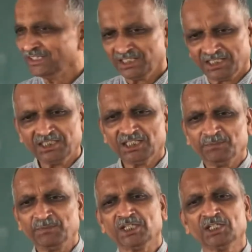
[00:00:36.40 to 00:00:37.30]
any
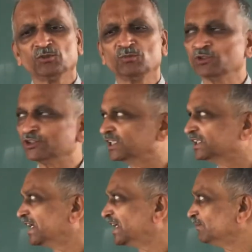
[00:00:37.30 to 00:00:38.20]
repetitive
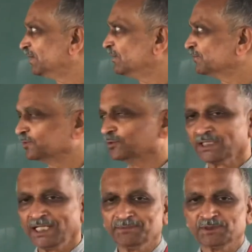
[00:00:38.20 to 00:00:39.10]
motion can be of two
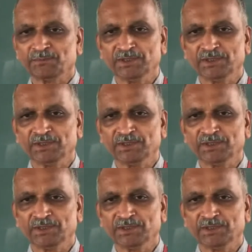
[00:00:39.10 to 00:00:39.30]
types,